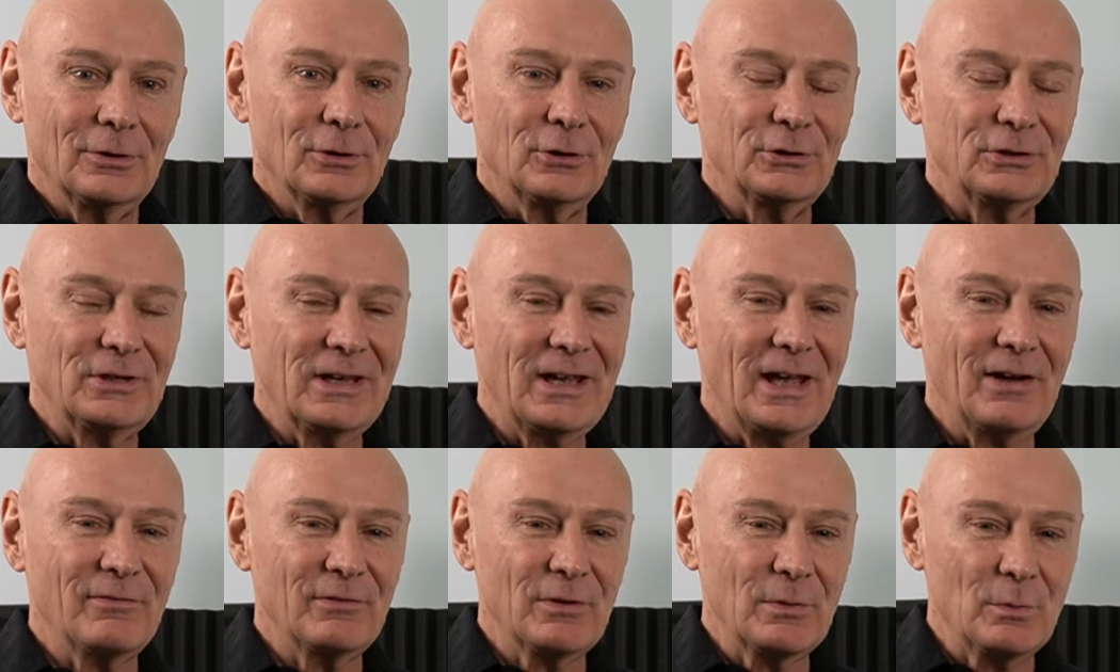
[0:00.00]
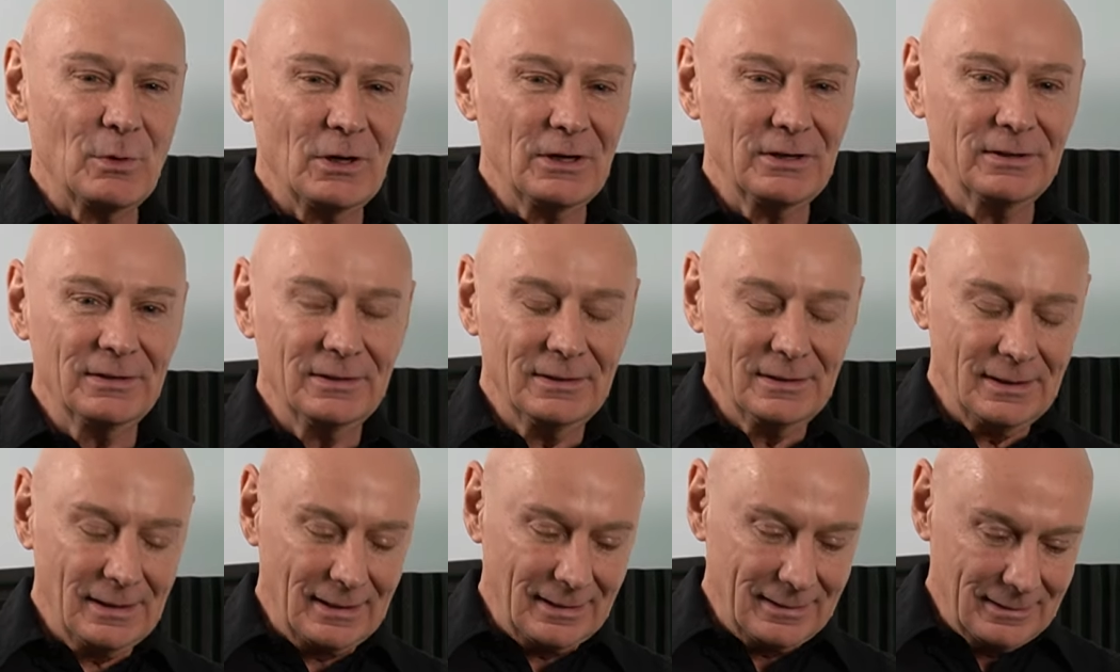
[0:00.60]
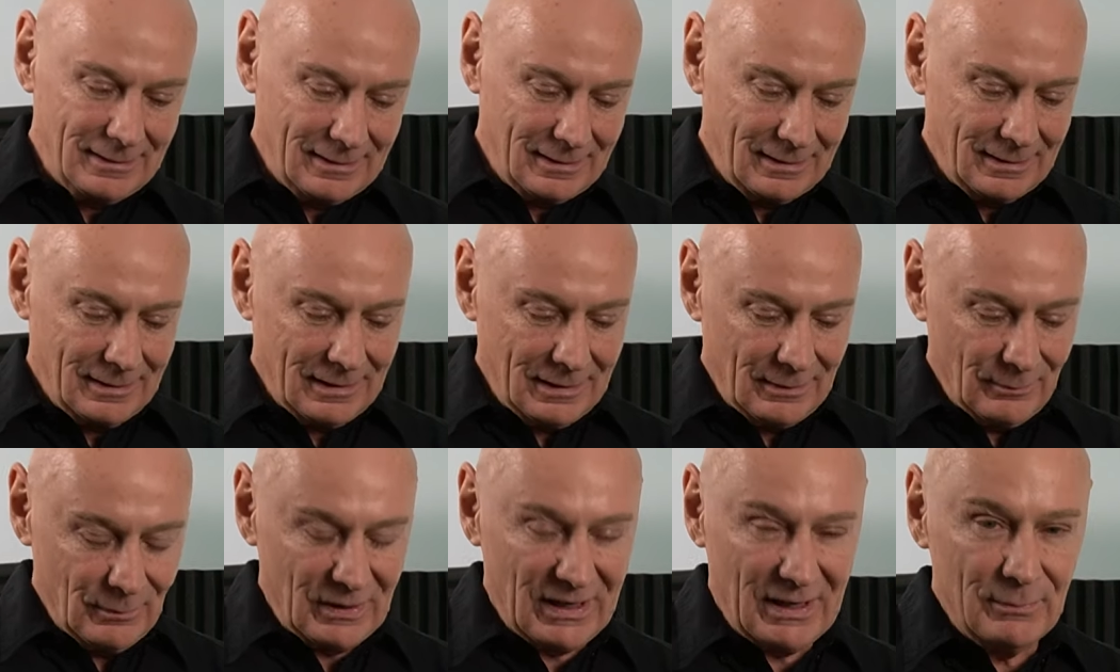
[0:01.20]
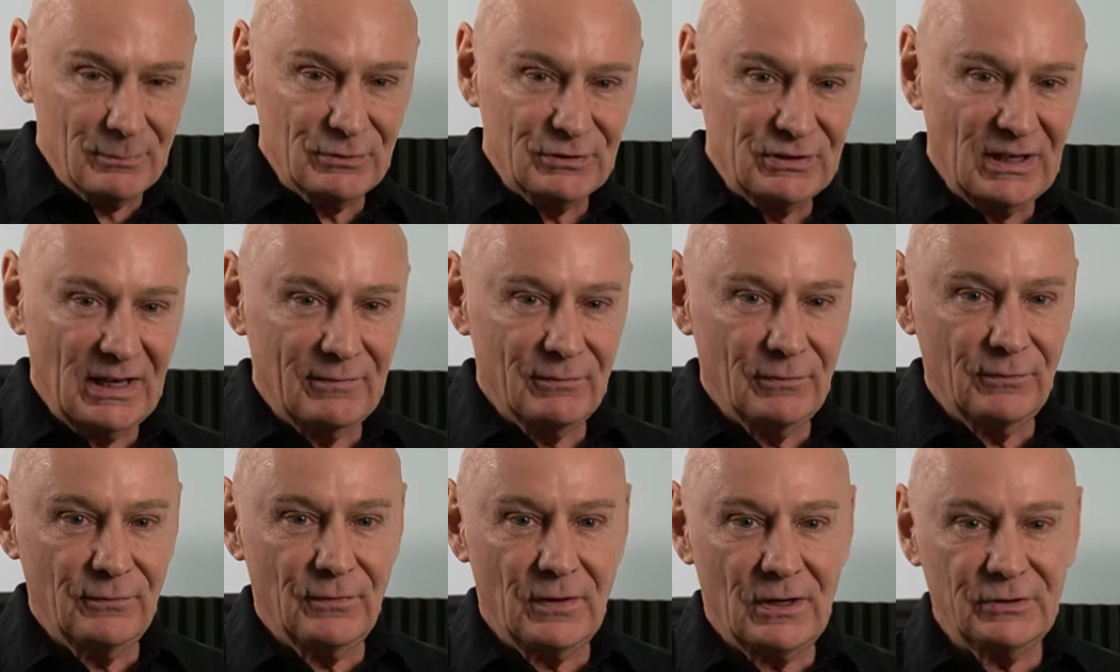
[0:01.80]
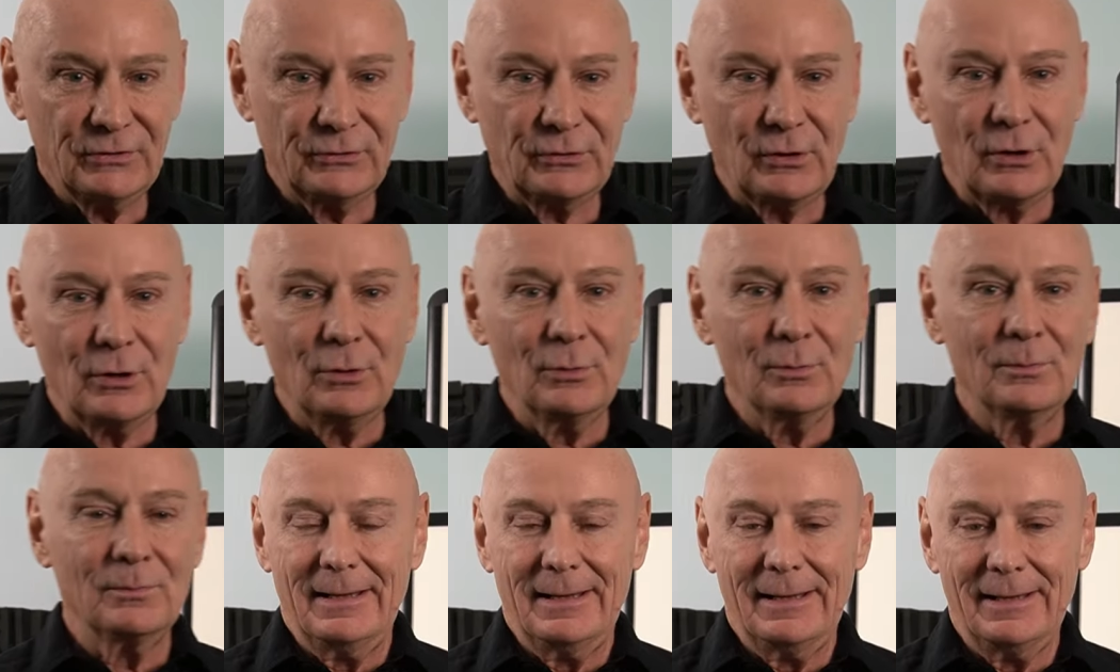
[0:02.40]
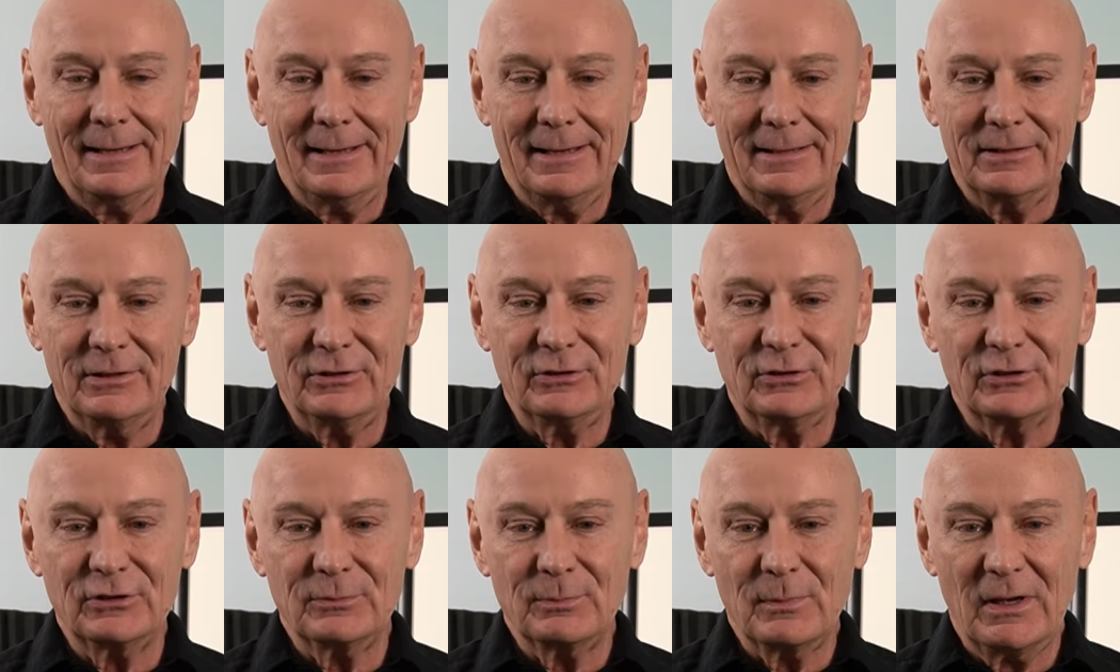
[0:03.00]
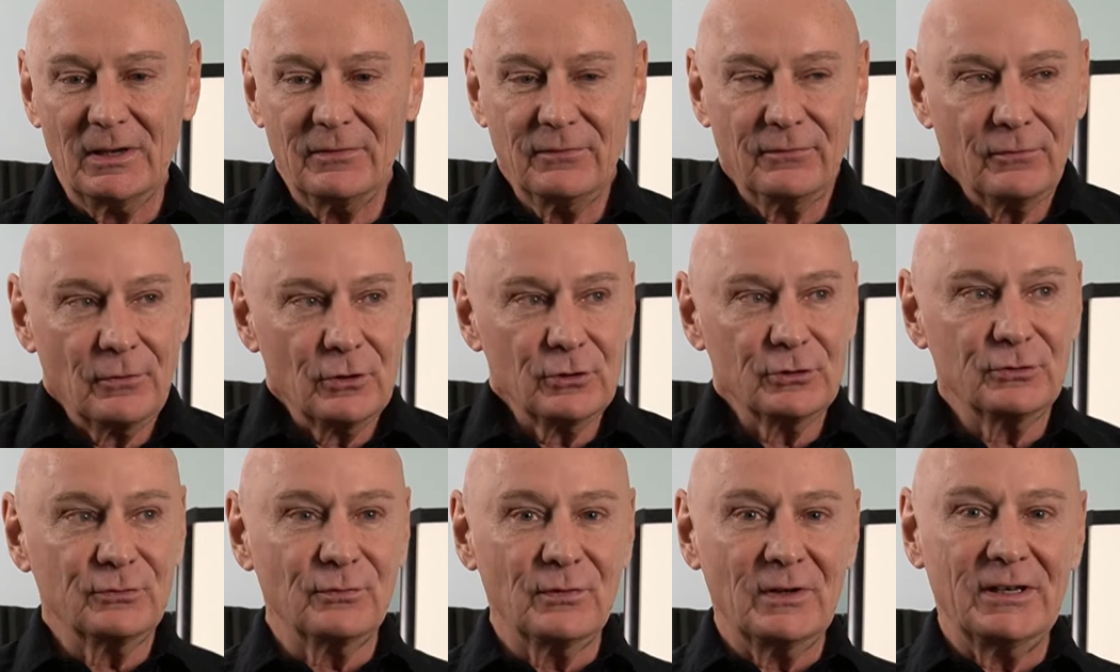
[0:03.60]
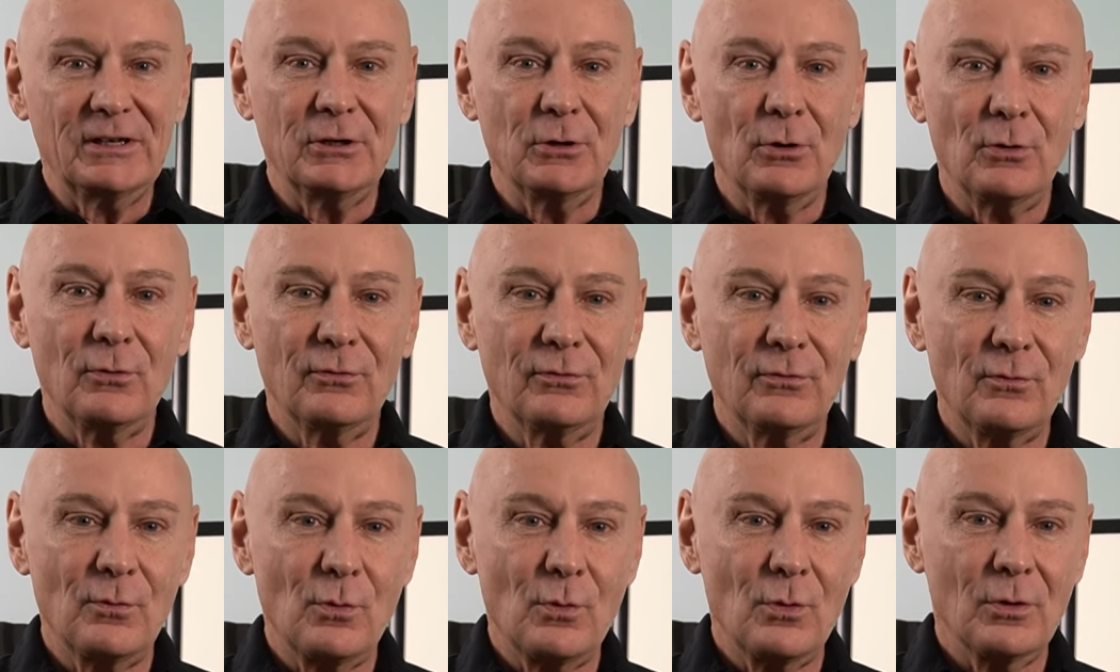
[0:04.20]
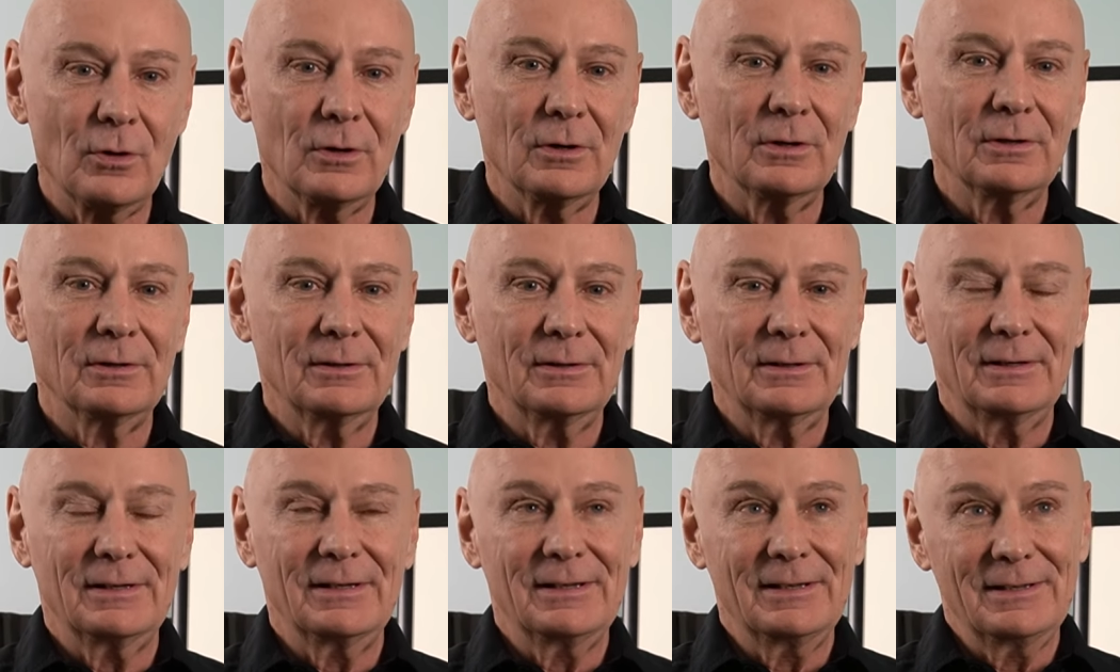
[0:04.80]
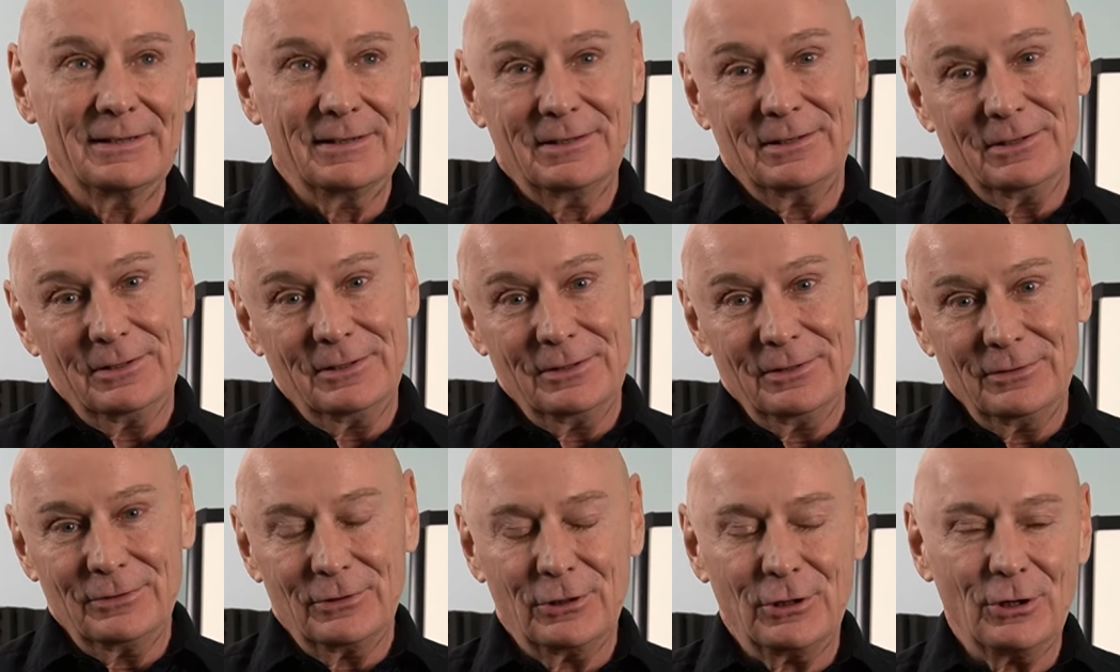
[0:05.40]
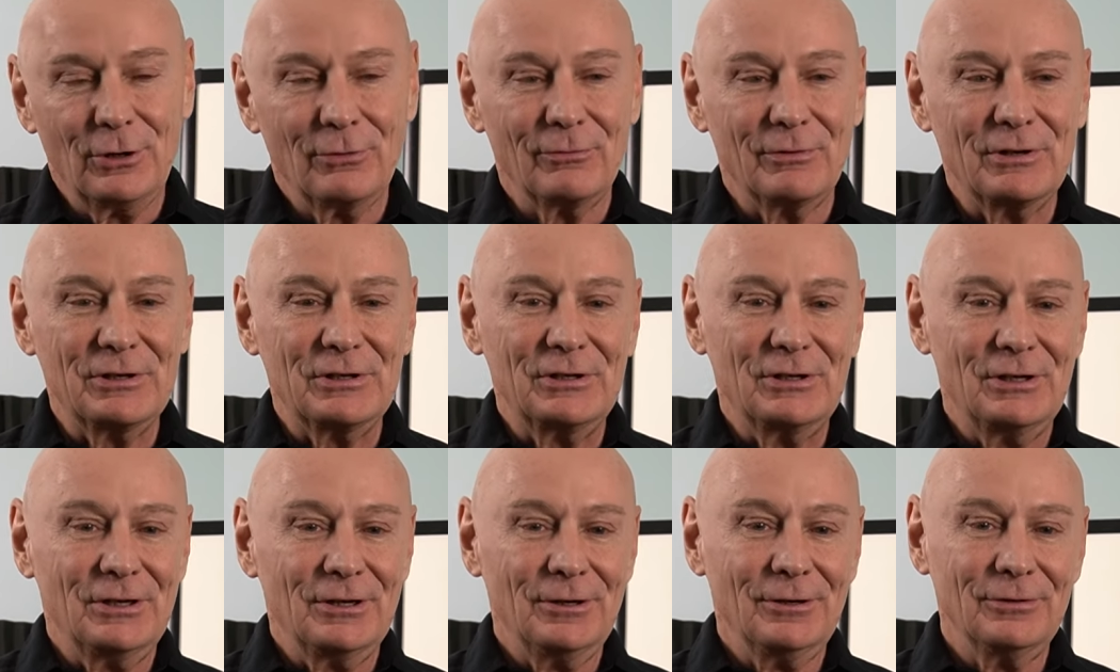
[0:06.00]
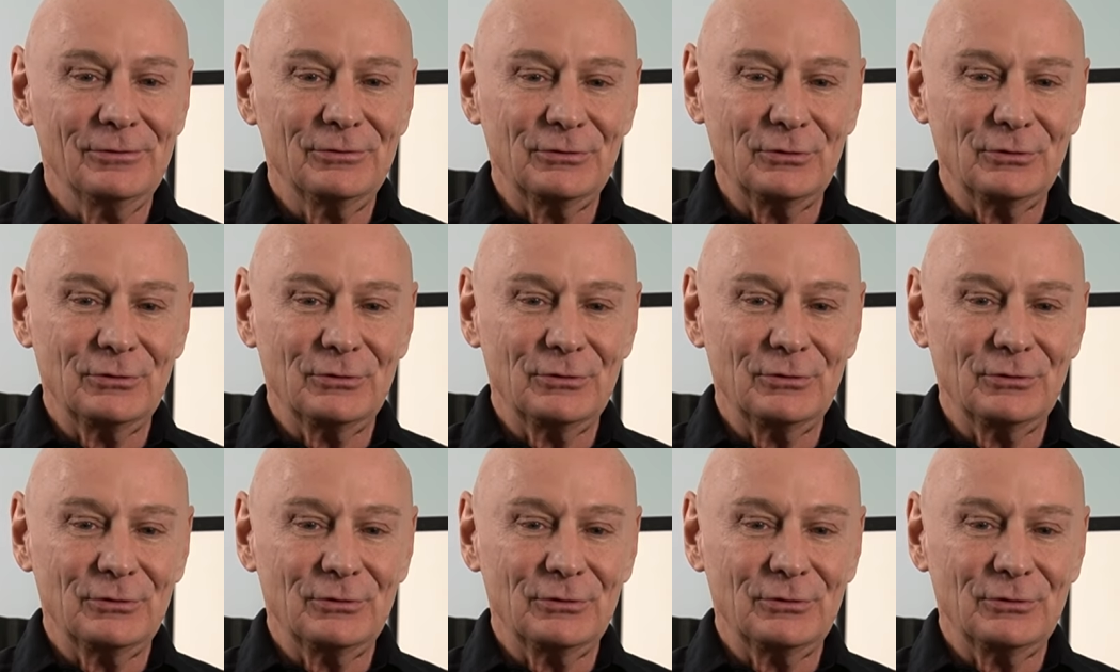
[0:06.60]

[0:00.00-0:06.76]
Good day, everyone. My name is David Fusco, and this is my first video for the current year.